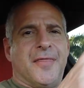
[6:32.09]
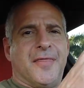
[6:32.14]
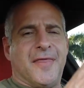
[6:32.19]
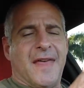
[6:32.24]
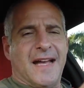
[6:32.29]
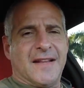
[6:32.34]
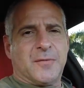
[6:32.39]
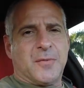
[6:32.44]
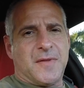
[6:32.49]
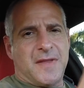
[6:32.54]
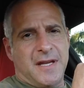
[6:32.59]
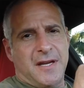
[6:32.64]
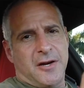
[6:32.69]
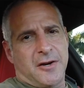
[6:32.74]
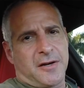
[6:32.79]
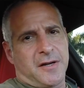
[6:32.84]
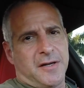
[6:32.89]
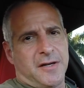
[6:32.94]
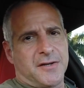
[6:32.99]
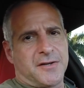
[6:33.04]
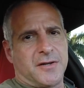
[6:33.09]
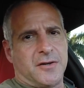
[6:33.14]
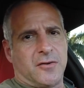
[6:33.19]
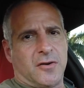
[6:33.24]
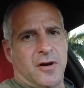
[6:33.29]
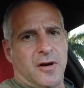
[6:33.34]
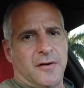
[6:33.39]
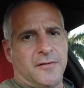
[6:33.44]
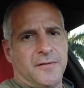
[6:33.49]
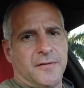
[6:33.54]
That's with the air conditioner
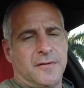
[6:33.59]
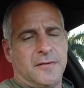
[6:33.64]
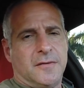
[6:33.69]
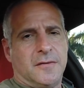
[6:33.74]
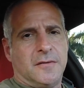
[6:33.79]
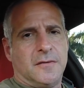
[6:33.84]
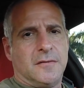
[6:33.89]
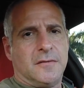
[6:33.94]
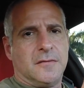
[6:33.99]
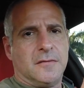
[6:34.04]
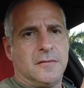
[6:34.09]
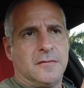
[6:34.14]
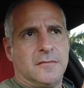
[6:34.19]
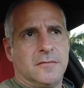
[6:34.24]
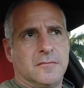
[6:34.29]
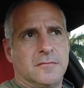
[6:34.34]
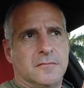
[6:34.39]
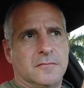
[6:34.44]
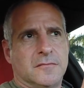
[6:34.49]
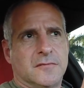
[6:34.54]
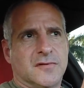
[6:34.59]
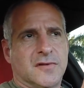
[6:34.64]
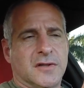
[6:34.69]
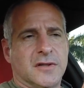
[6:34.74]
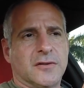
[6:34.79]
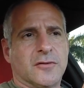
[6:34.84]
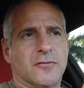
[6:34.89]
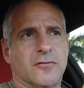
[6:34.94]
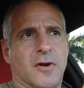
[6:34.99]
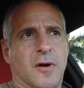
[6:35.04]
off. It's a
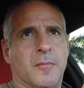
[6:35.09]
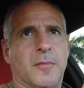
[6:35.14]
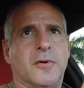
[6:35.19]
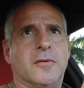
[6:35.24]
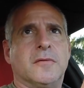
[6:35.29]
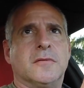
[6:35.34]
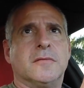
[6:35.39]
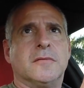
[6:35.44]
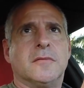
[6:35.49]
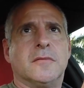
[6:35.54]
little rumble.